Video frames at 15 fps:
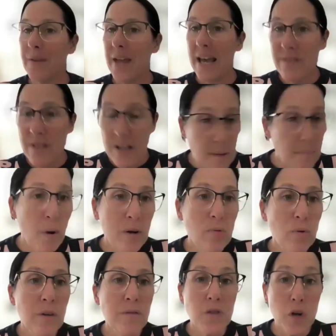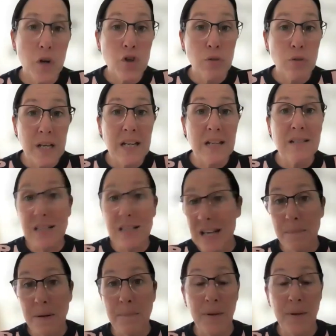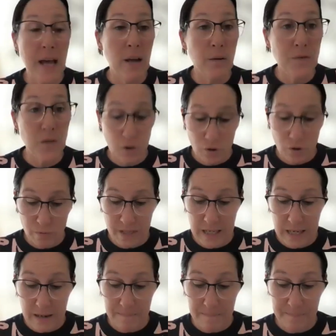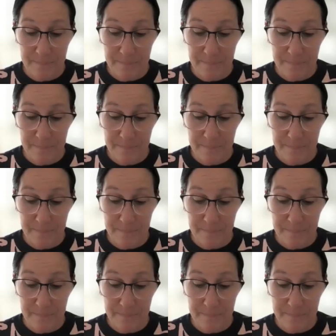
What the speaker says: And the number one rule of social media is to get people the hell of social media.